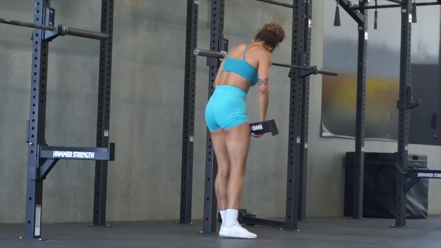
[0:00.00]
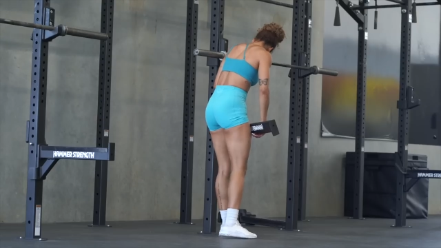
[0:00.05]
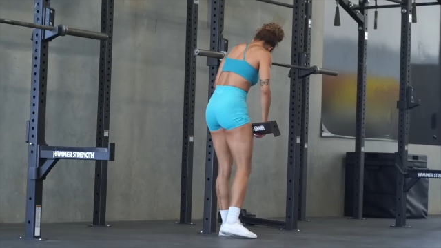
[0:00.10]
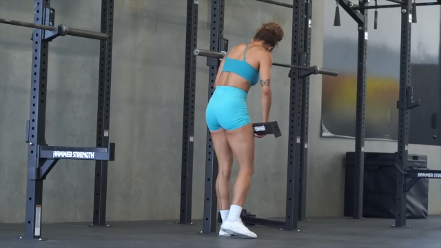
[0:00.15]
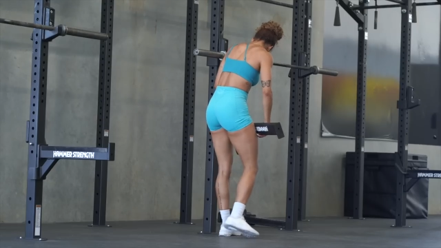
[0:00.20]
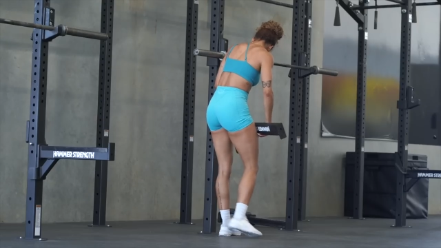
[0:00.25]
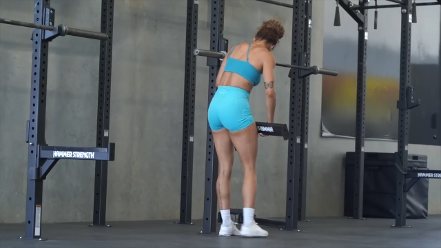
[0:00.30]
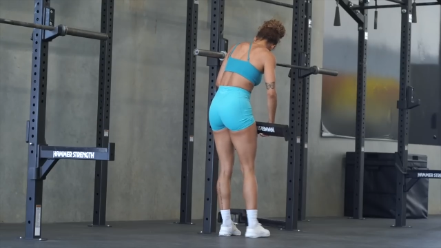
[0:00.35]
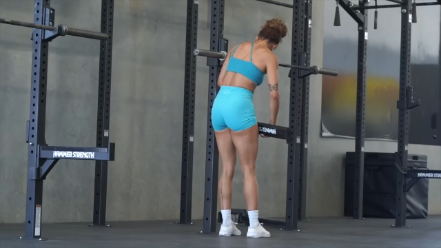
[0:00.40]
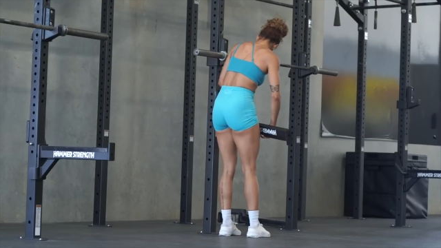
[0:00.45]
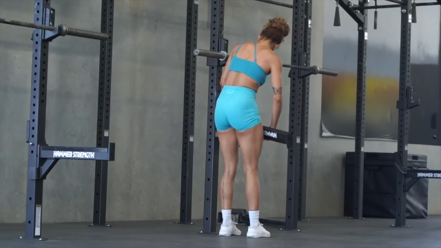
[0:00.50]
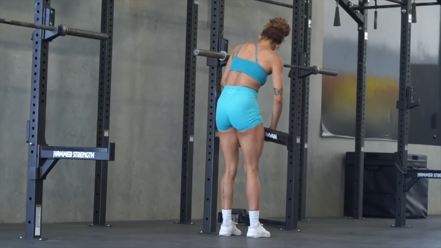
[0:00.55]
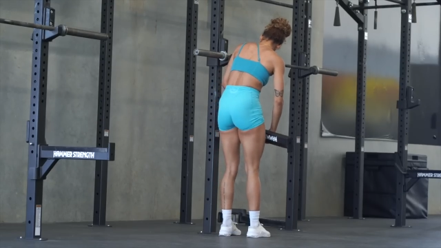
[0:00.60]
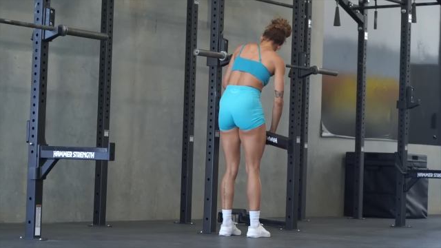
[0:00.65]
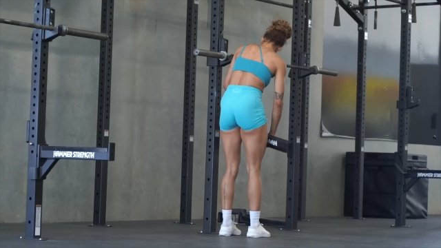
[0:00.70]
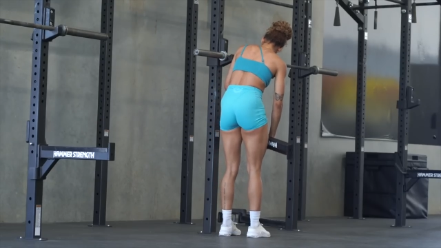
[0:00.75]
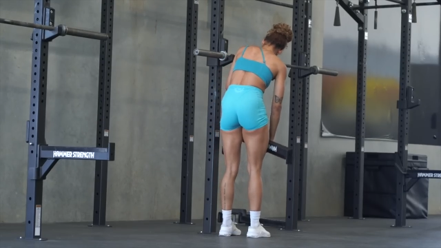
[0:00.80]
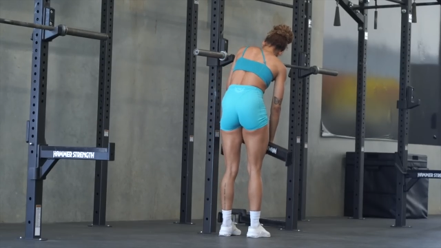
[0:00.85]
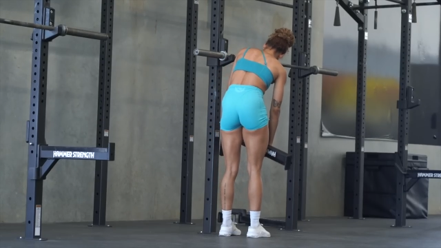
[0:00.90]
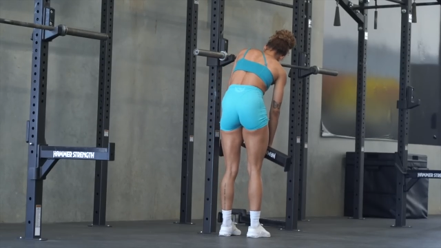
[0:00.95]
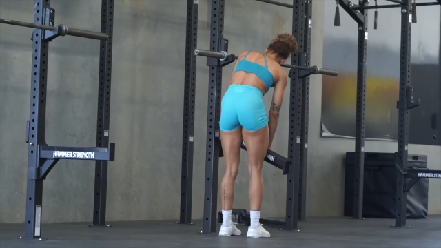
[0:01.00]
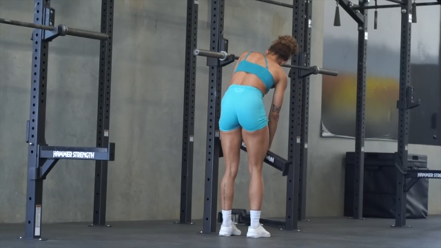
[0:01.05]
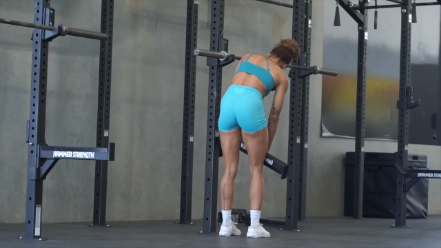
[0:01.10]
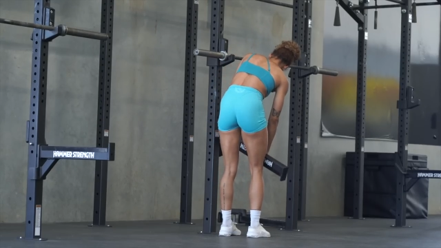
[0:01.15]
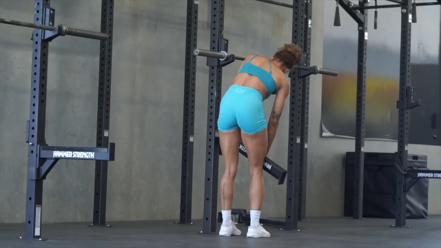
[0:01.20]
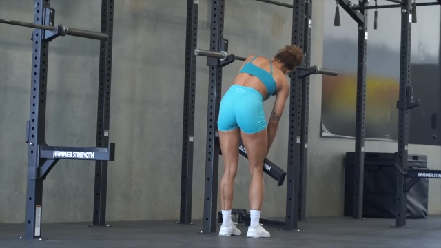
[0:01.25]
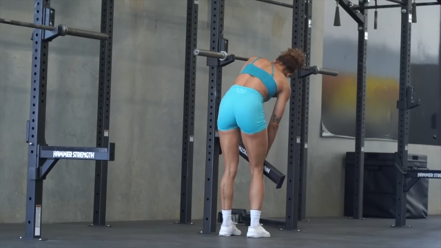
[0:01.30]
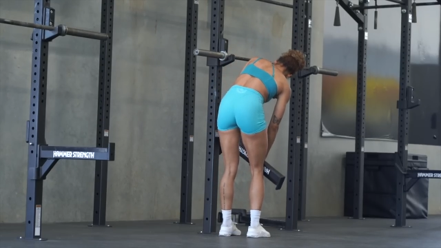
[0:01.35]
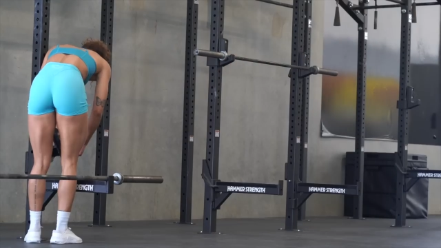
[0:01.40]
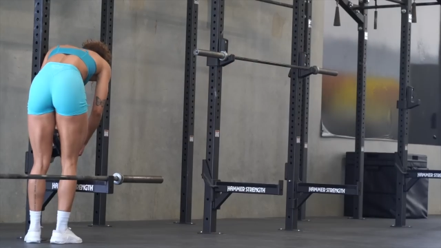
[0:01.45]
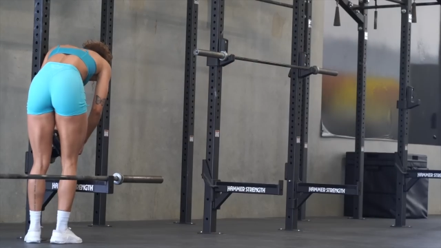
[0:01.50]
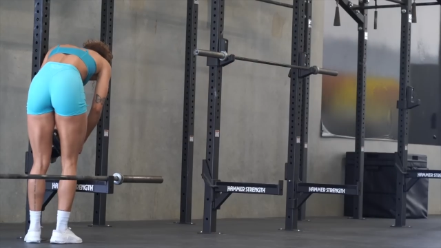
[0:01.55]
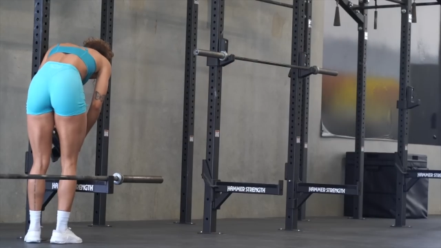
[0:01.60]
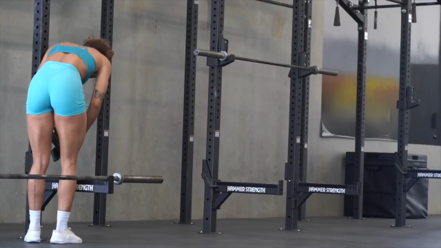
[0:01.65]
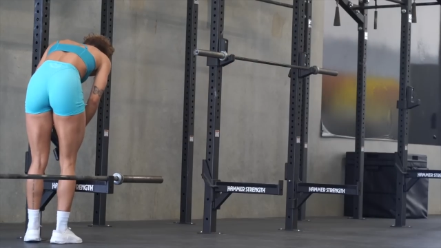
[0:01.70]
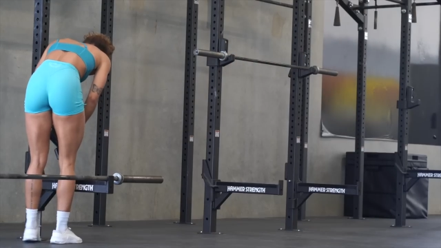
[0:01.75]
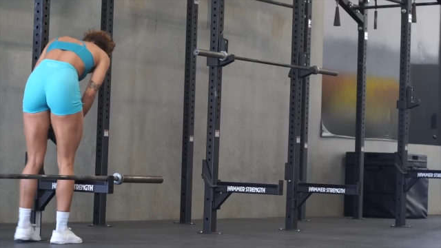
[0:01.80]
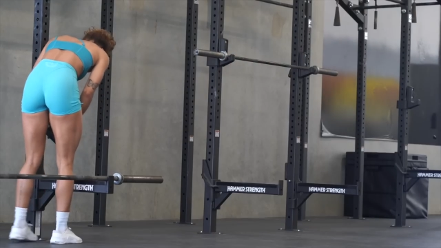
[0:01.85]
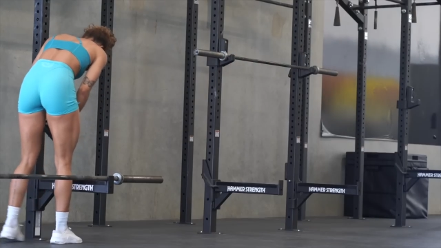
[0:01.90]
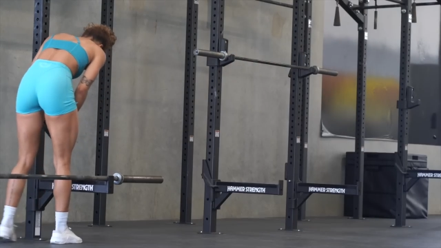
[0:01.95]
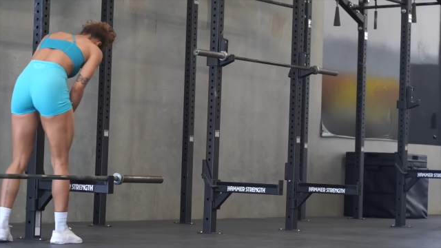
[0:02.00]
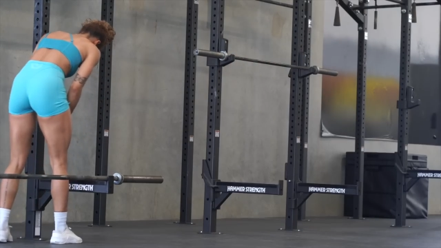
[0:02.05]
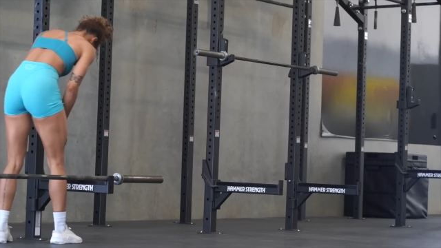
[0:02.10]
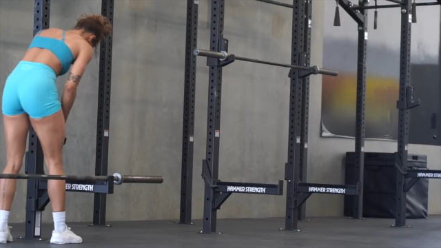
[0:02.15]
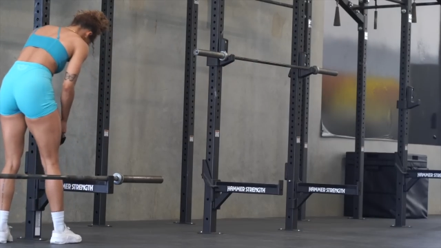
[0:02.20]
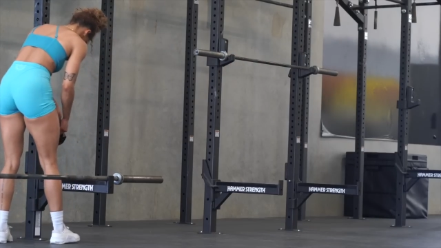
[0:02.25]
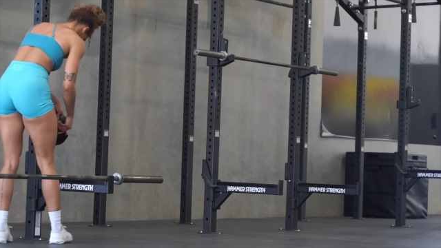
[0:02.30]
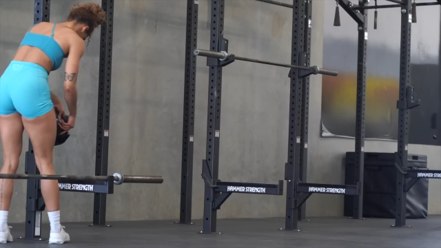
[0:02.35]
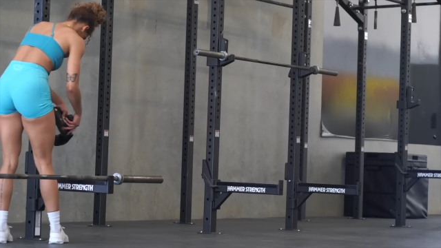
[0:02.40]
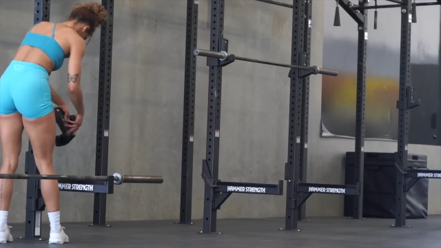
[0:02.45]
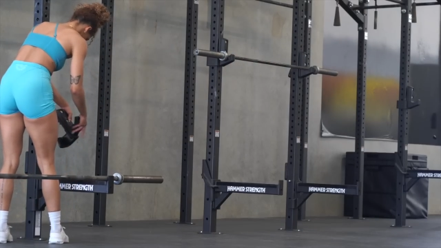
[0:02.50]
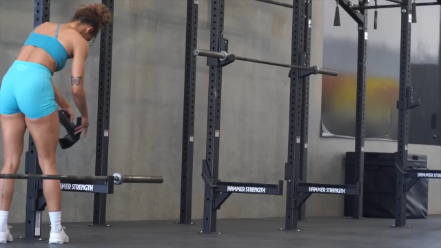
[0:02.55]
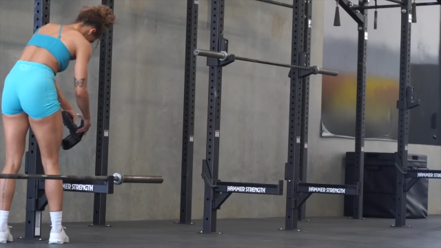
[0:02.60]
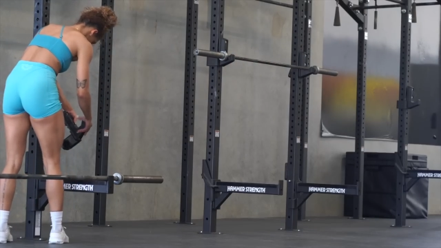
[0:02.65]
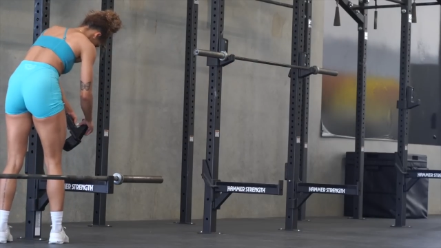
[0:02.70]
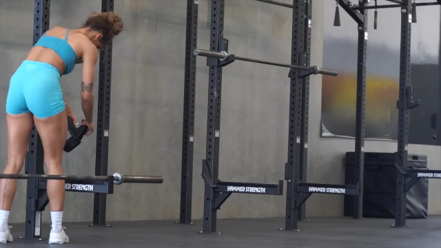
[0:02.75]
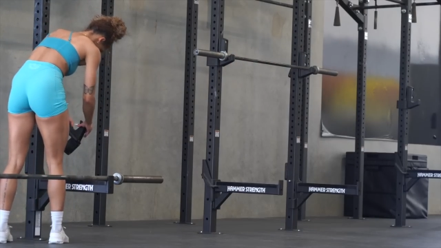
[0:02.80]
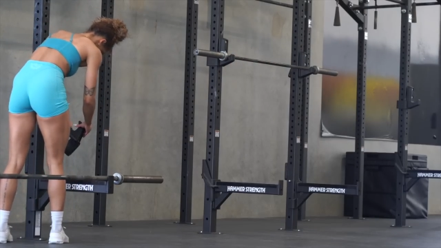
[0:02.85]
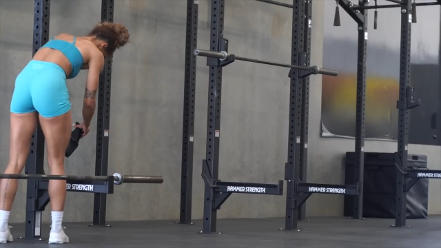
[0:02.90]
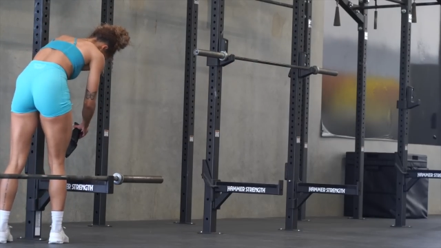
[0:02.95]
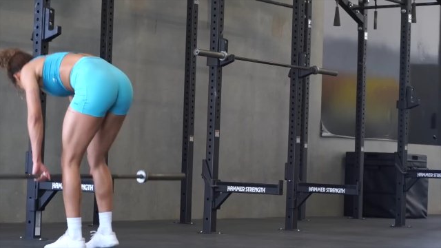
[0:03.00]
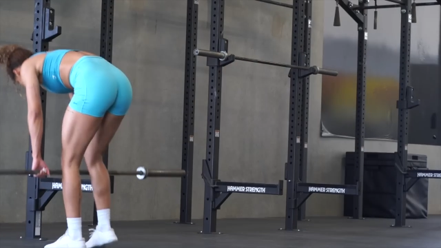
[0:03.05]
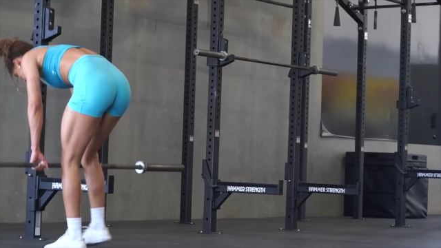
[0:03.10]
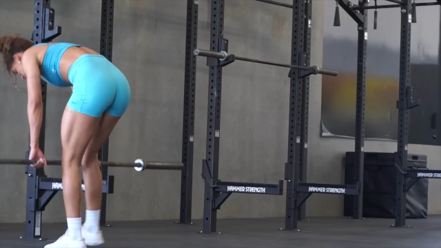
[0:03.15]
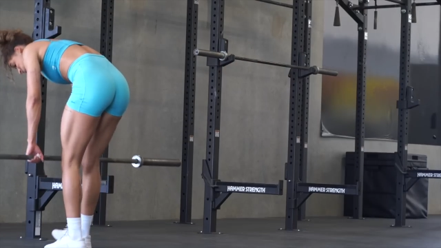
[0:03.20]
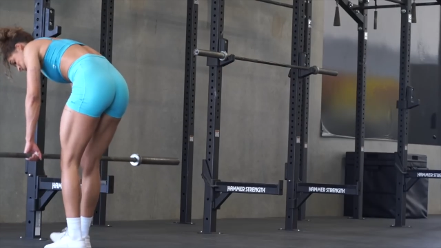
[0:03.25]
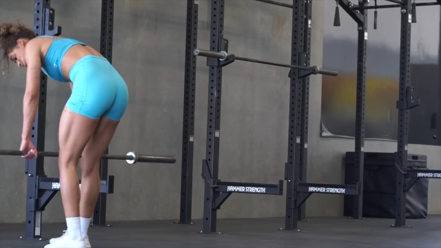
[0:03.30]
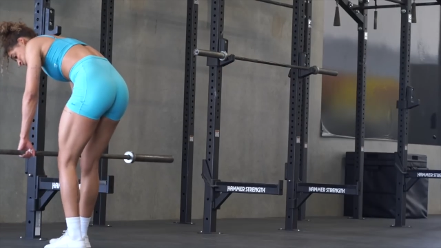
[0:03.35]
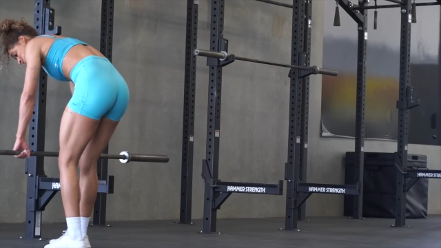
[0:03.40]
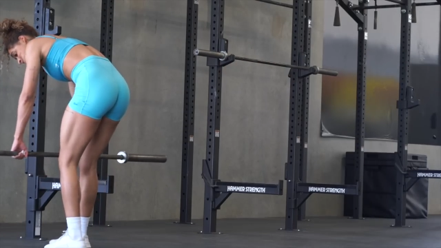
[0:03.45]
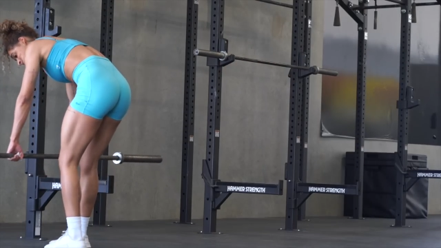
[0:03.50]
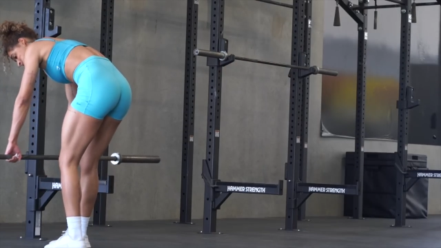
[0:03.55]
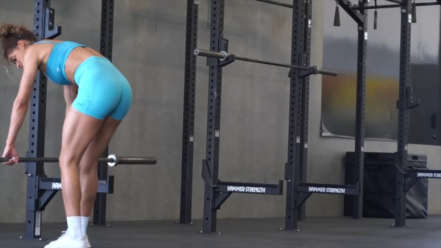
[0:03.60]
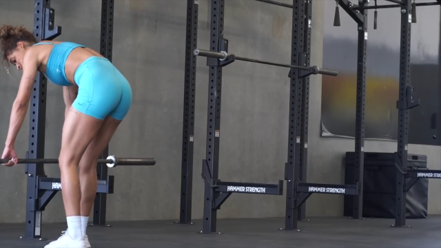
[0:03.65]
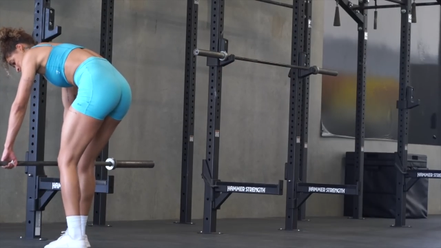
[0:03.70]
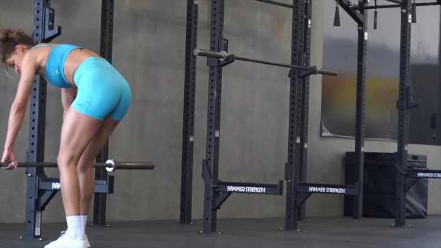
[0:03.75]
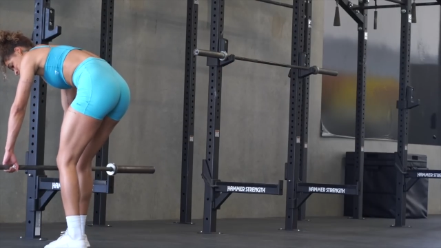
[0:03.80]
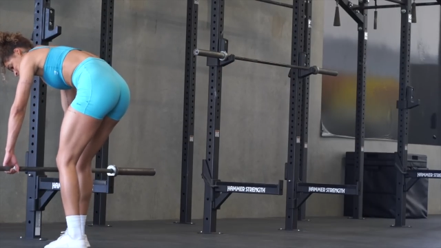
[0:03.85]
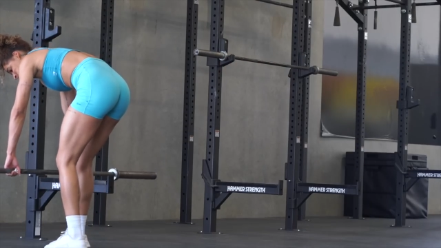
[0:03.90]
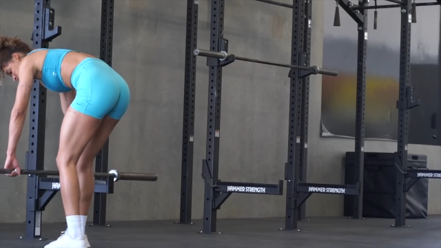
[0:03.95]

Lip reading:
Nobody's mouth can be seen.